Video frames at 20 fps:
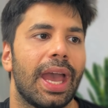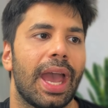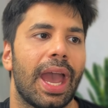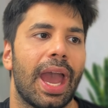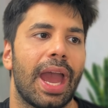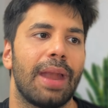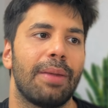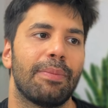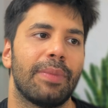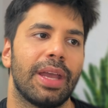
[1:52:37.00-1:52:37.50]

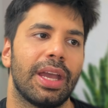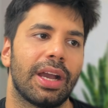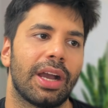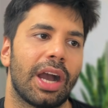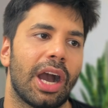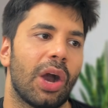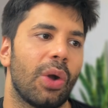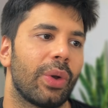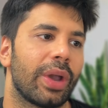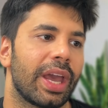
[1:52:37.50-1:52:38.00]
and Mayank,
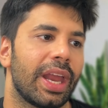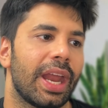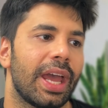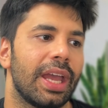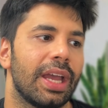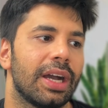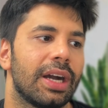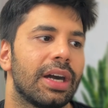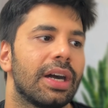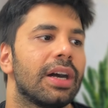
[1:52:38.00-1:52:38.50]
how can
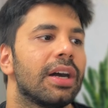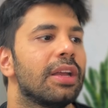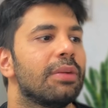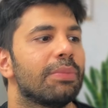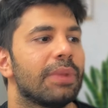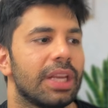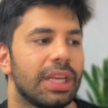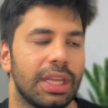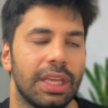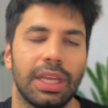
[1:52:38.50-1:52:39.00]
I earn
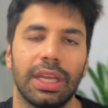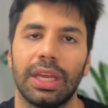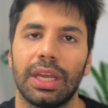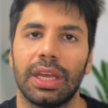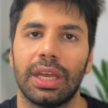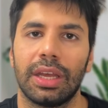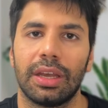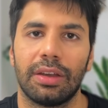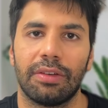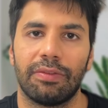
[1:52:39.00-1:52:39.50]
money
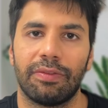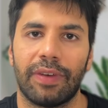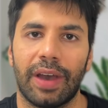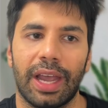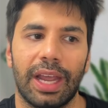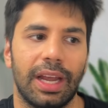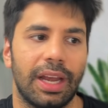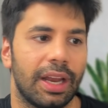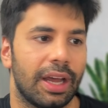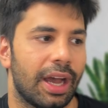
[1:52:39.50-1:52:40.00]

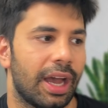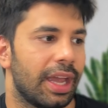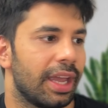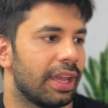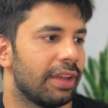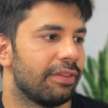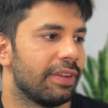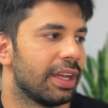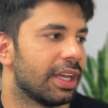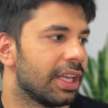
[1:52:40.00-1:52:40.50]
while
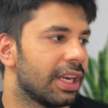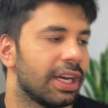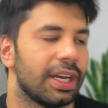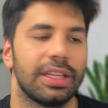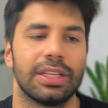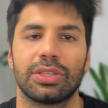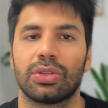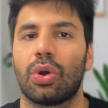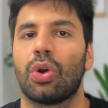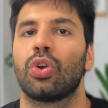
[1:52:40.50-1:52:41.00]
we create
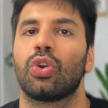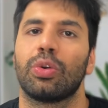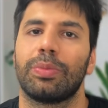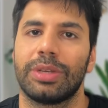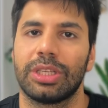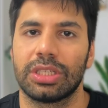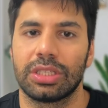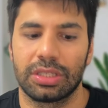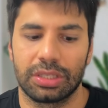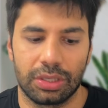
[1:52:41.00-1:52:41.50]
these
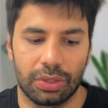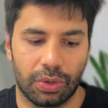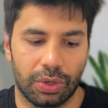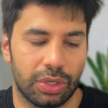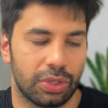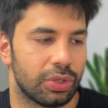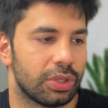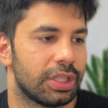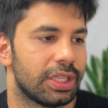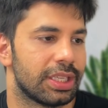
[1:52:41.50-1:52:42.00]
automations?
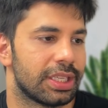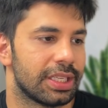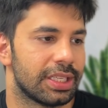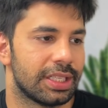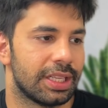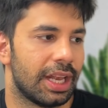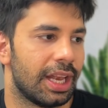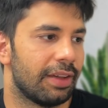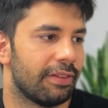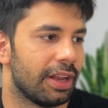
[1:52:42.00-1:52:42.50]
Okay, so this is
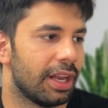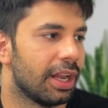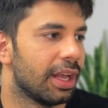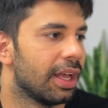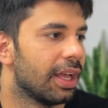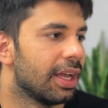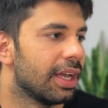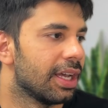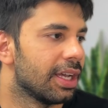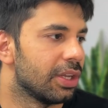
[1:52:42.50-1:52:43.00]
the level.
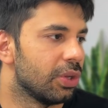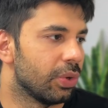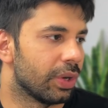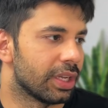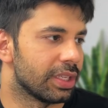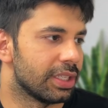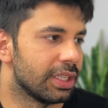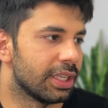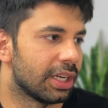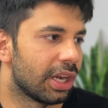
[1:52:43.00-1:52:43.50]
You
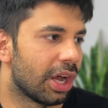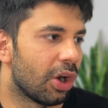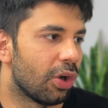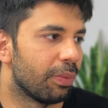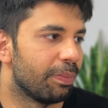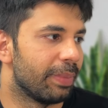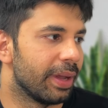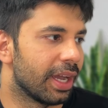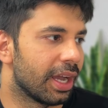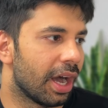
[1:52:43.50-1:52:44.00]
can see that how
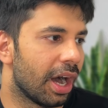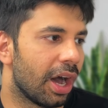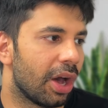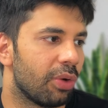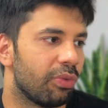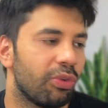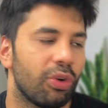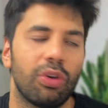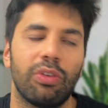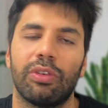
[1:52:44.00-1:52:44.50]
big
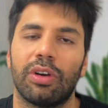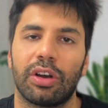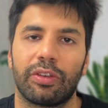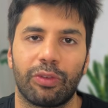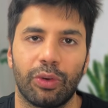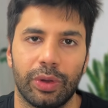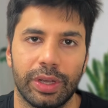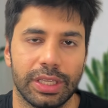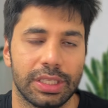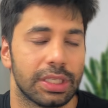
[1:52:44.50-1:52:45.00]
our whole
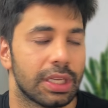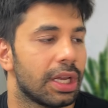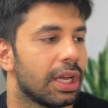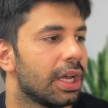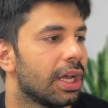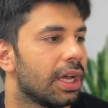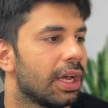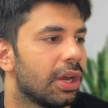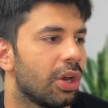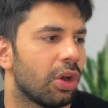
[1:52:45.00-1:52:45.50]
workflow is.
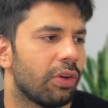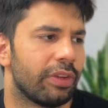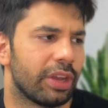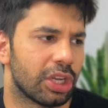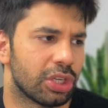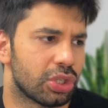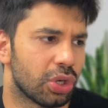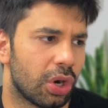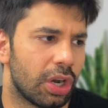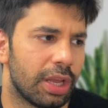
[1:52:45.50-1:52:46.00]
Now we
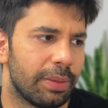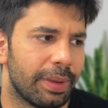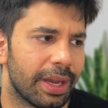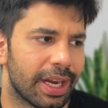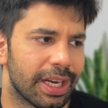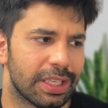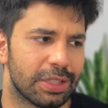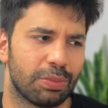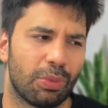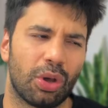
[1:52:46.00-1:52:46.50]
can surely
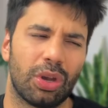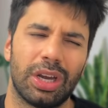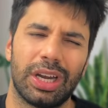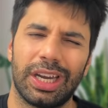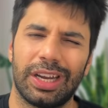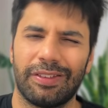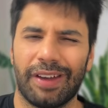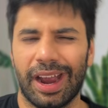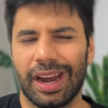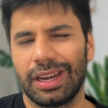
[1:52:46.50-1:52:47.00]
make it smaller,
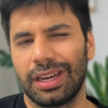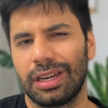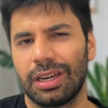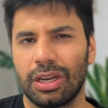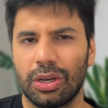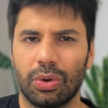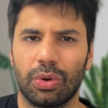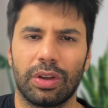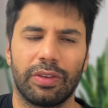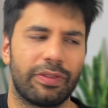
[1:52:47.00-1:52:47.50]
divided
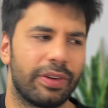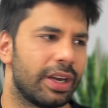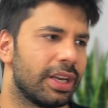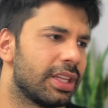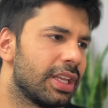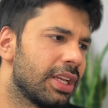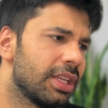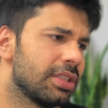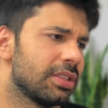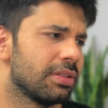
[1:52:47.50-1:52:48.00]
into different
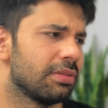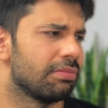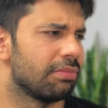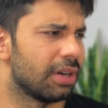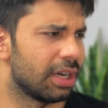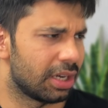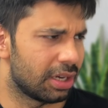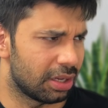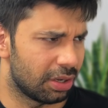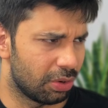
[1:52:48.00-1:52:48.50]
things,
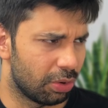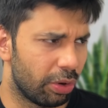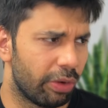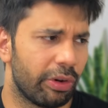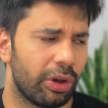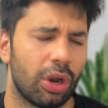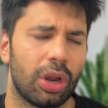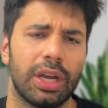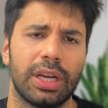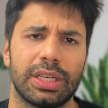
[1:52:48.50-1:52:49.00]
but
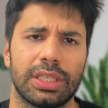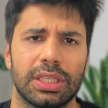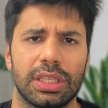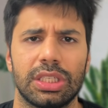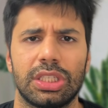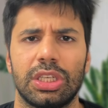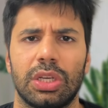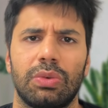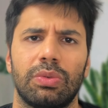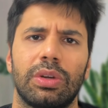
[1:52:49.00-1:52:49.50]
overall, it's a
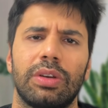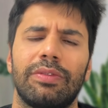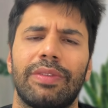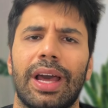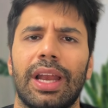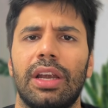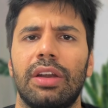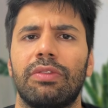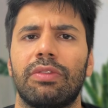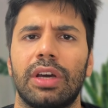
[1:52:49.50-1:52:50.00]
genuine,
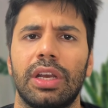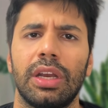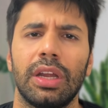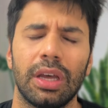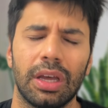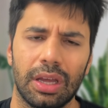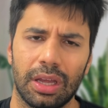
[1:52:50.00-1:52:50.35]
valid one,